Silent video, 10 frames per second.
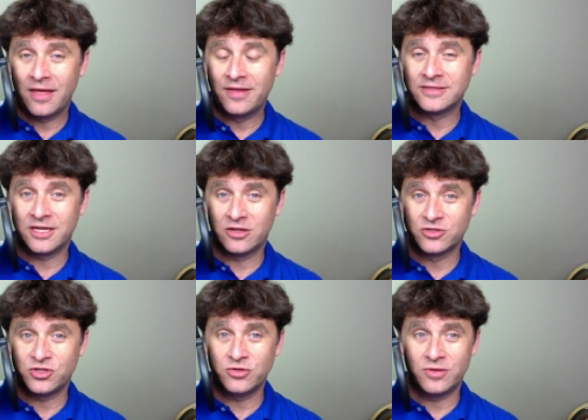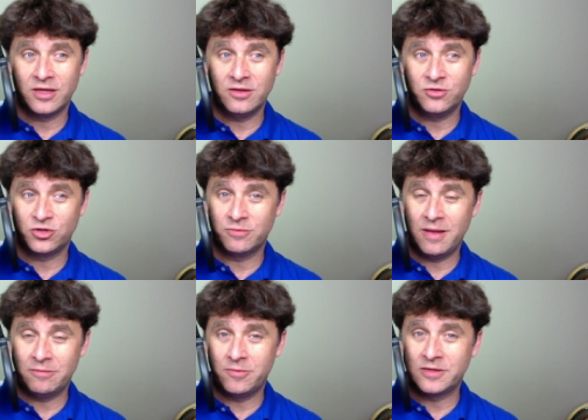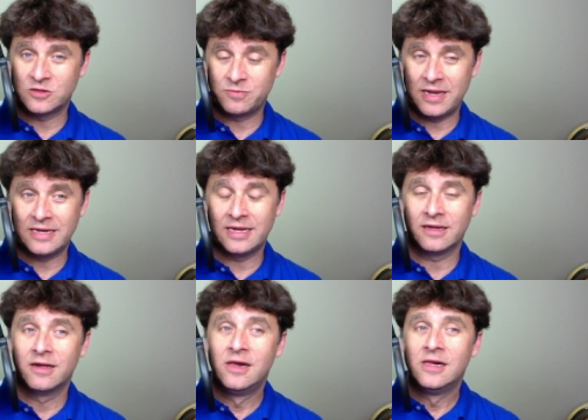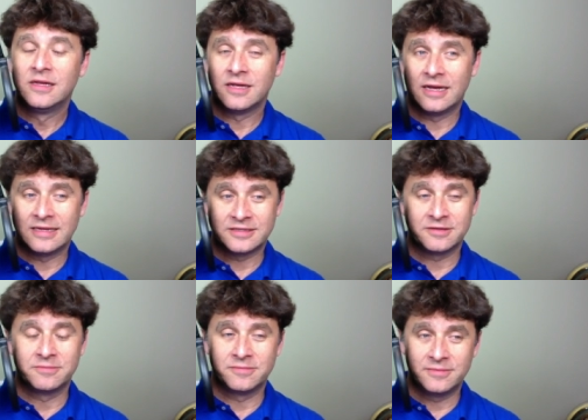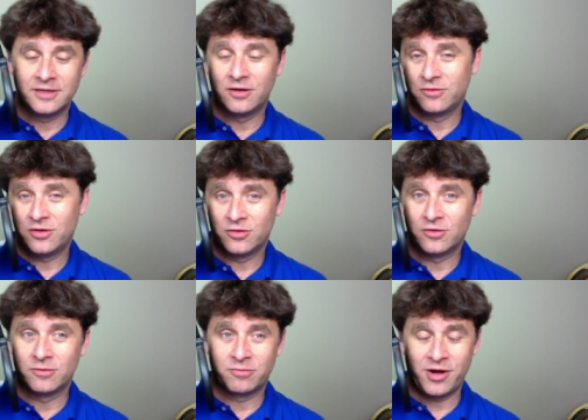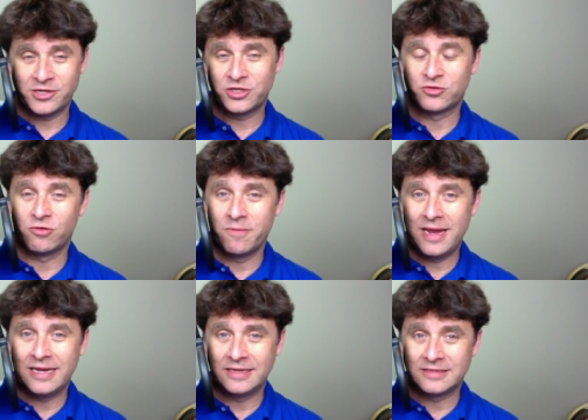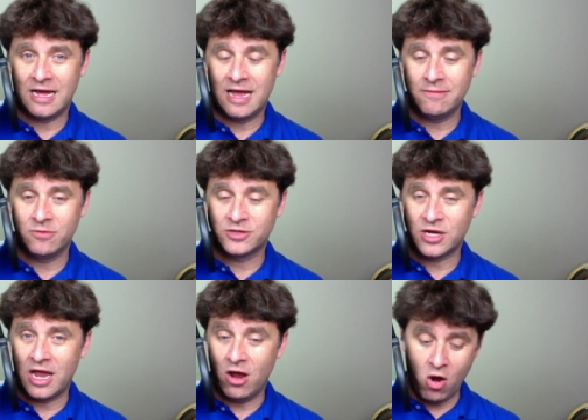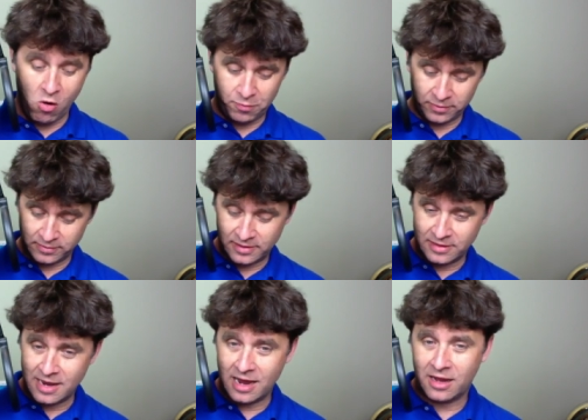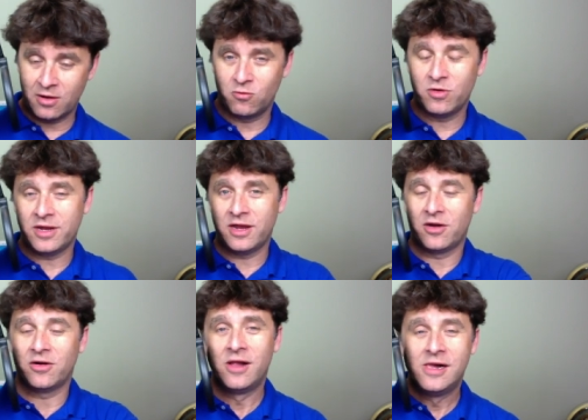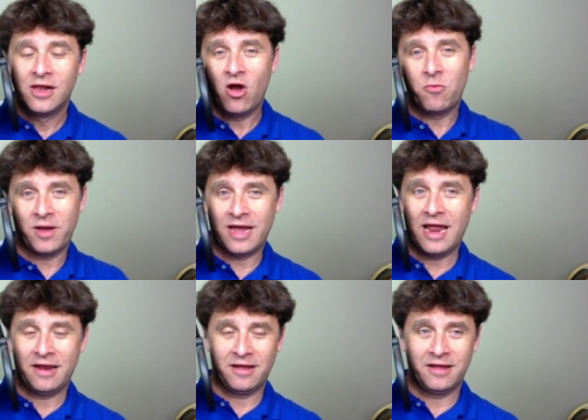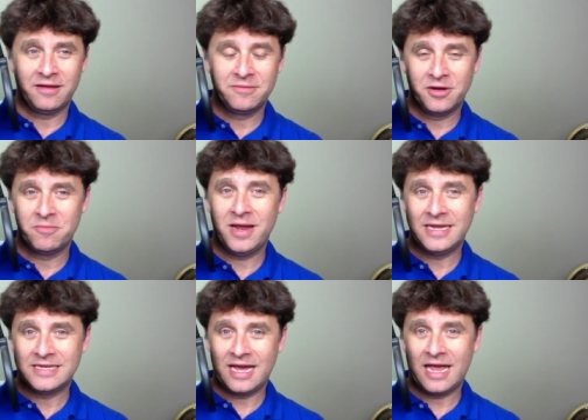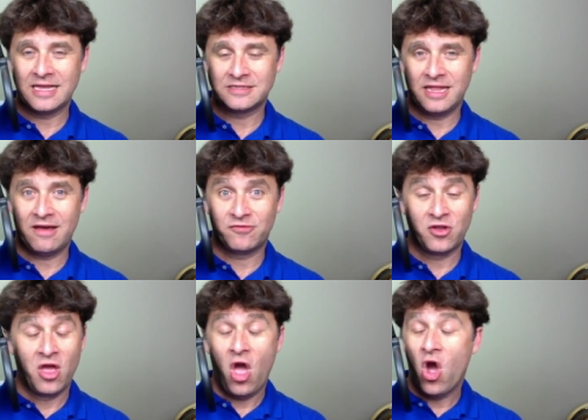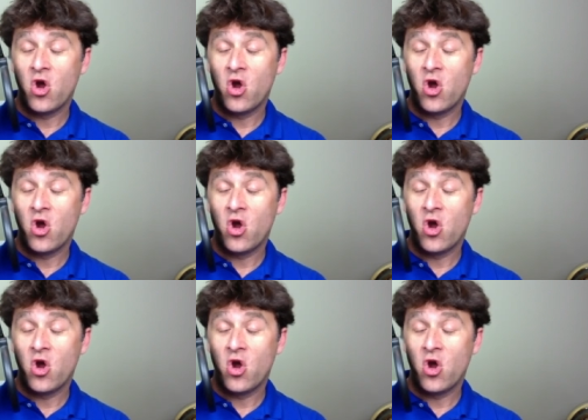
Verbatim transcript: and then tells you that you should maybe be spending uh, some, you know, your precious remaining time, which I hope, knock on wood here, hope I got, uh, you know, many decades left